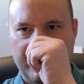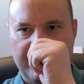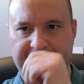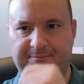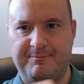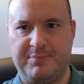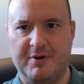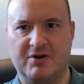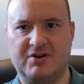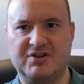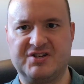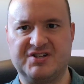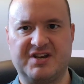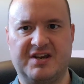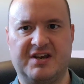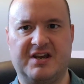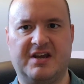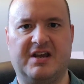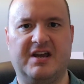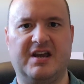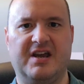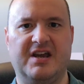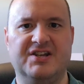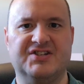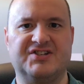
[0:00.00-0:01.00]
have
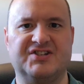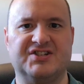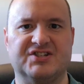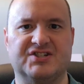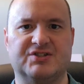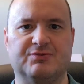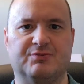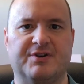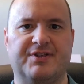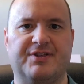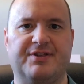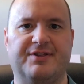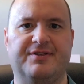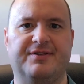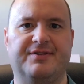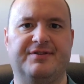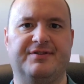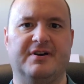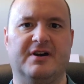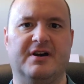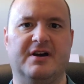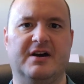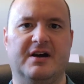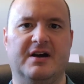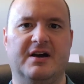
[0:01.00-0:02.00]
bookcases
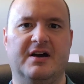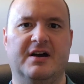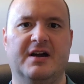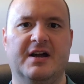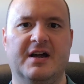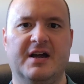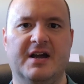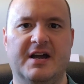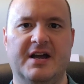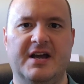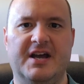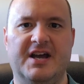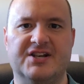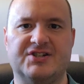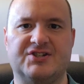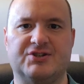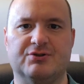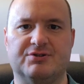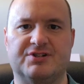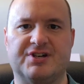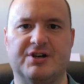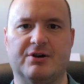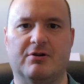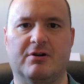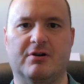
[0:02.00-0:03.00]
with
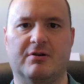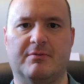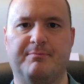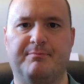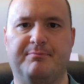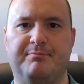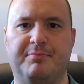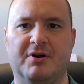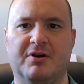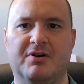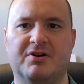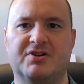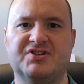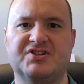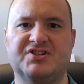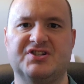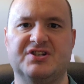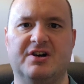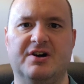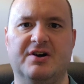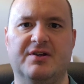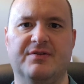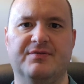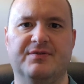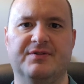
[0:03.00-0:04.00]
esoteric
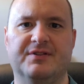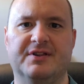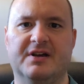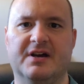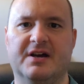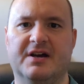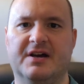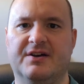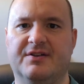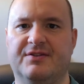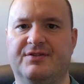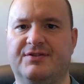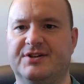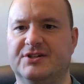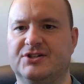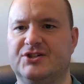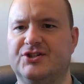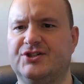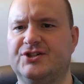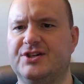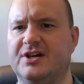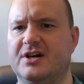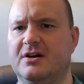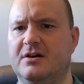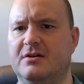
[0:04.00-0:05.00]
books on the the
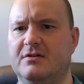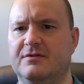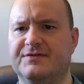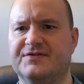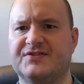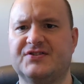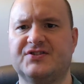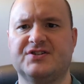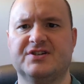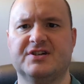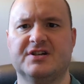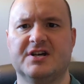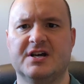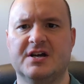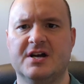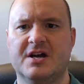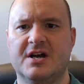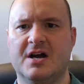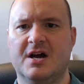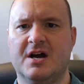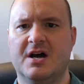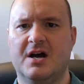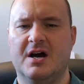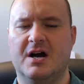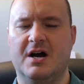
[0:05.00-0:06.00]
shelves.
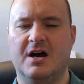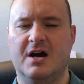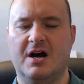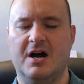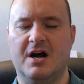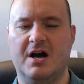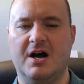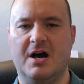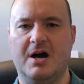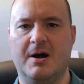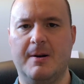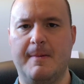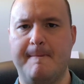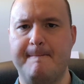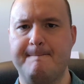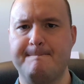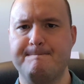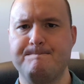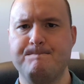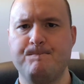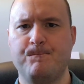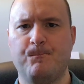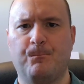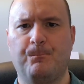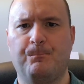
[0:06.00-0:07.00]

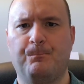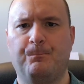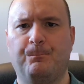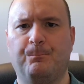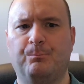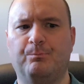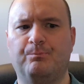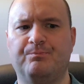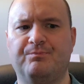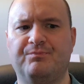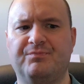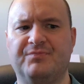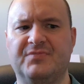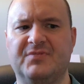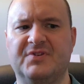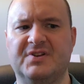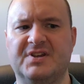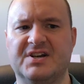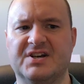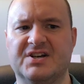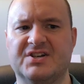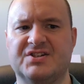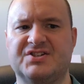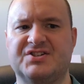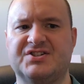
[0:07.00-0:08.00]
Um,
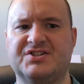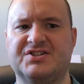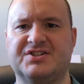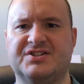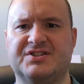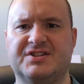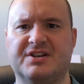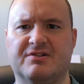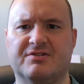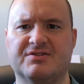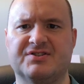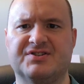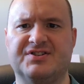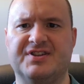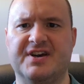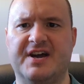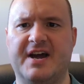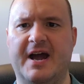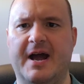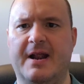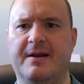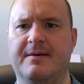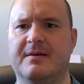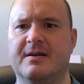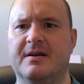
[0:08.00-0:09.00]
yes, there's
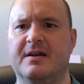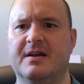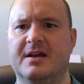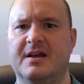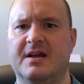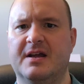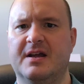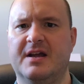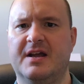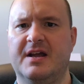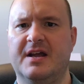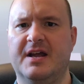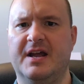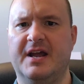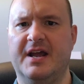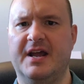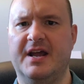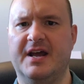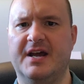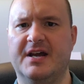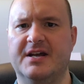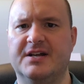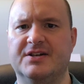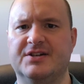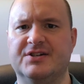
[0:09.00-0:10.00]
that.
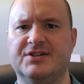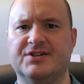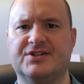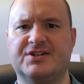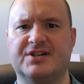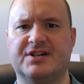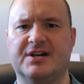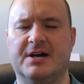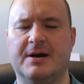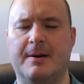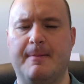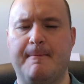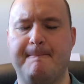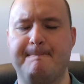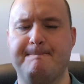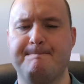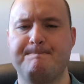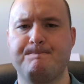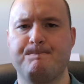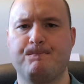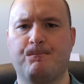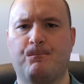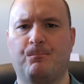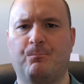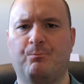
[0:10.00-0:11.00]
And
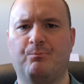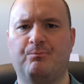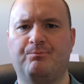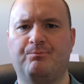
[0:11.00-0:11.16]
um,